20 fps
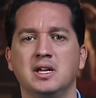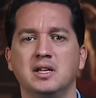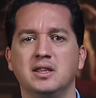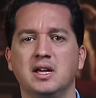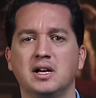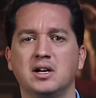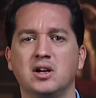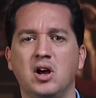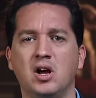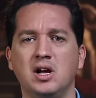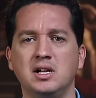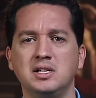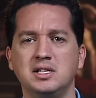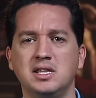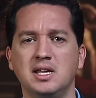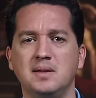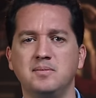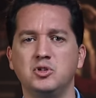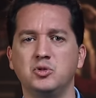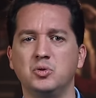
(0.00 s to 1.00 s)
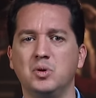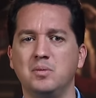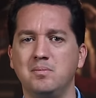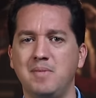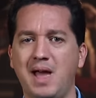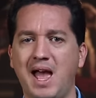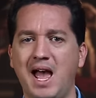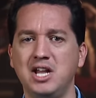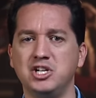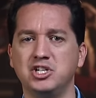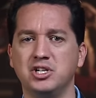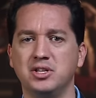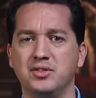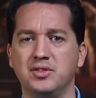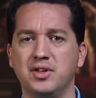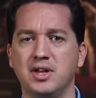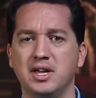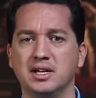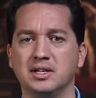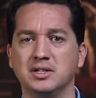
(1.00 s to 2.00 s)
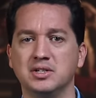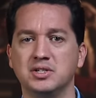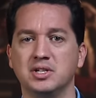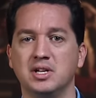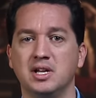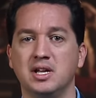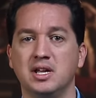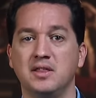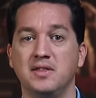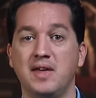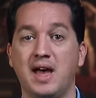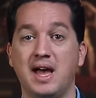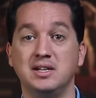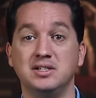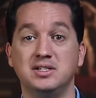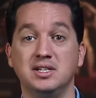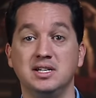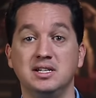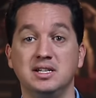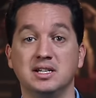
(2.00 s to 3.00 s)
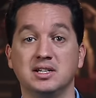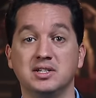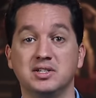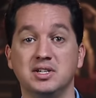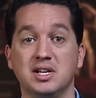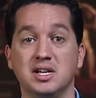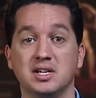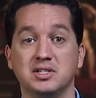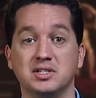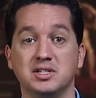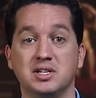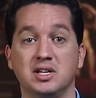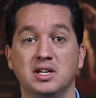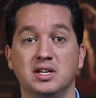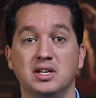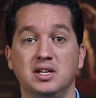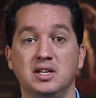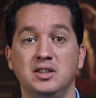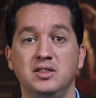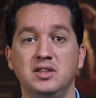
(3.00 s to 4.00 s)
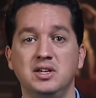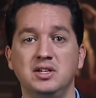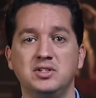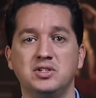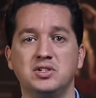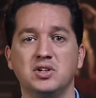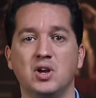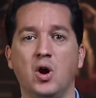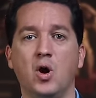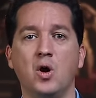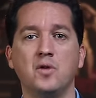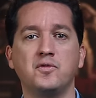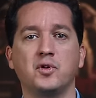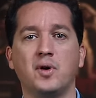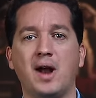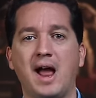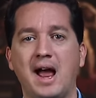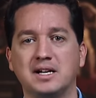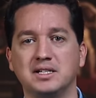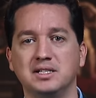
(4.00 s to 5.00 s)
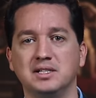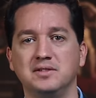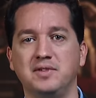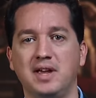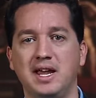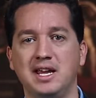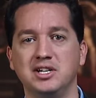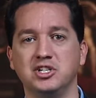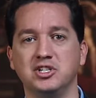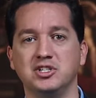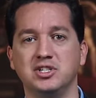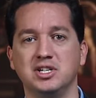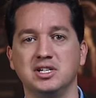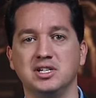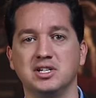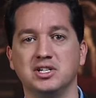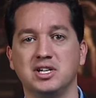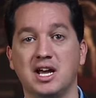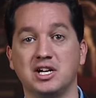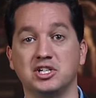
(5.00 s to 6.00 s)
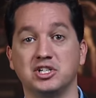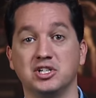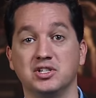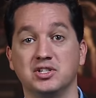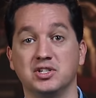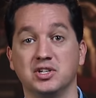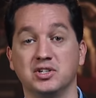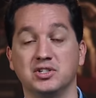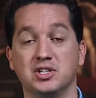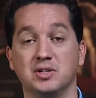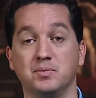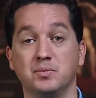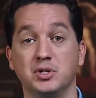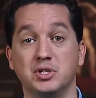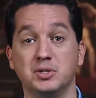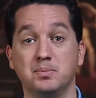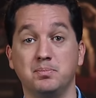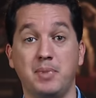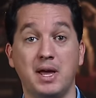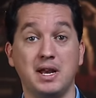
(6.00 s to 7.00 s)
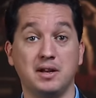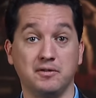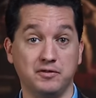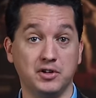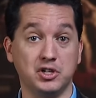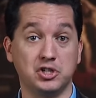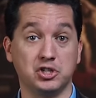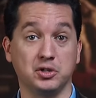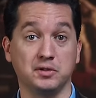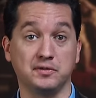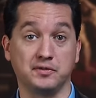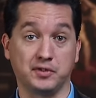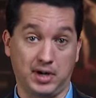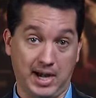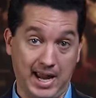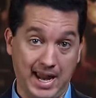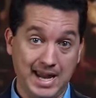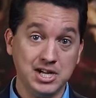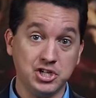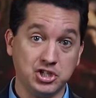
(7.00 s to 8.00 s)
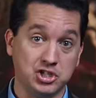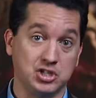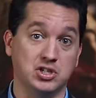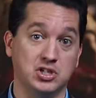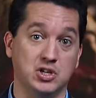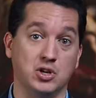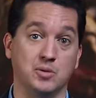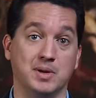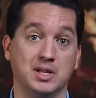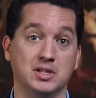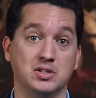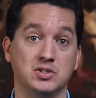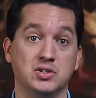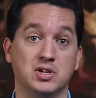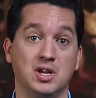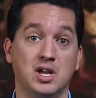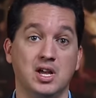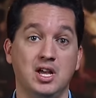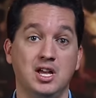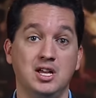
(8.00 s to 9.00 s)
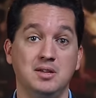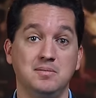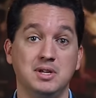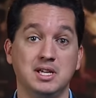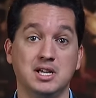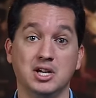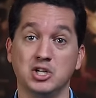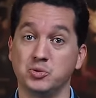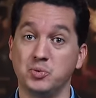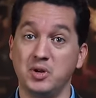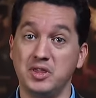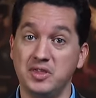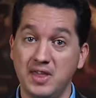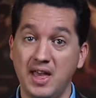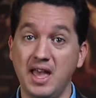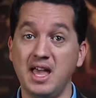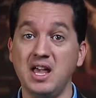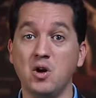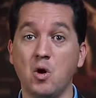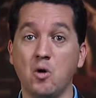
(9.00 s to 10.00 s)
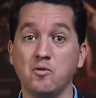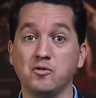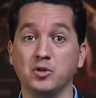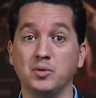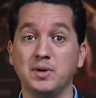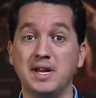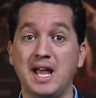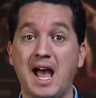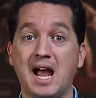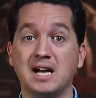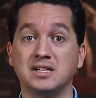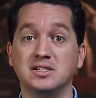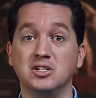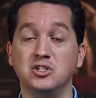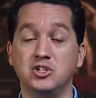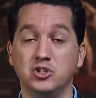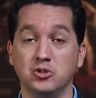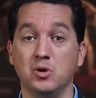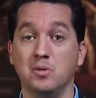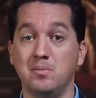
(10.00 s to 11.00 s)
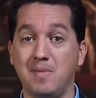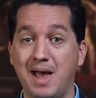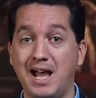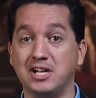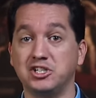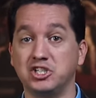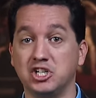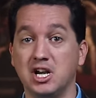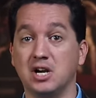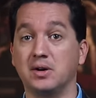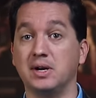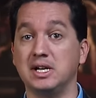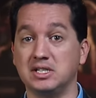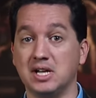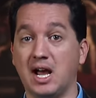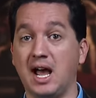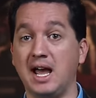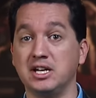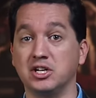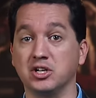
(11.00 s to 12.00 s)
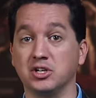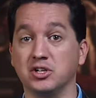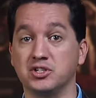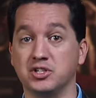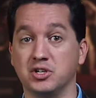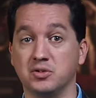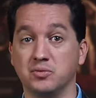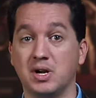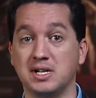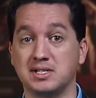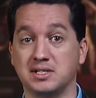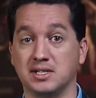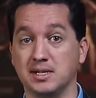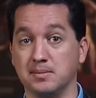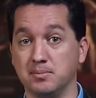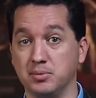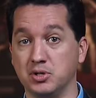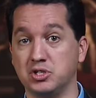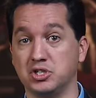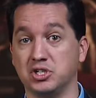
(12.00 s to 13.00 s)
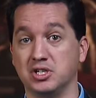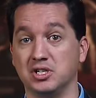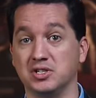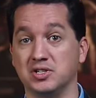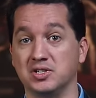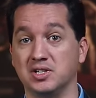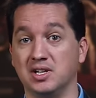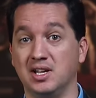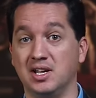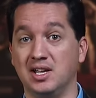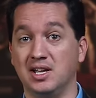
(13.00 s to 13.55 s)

that caused them to imagine things that didn't exist. This overactive agency detection system was beneficial for ancient humans because when they overreacted to imaginary tigers and rustling bushes,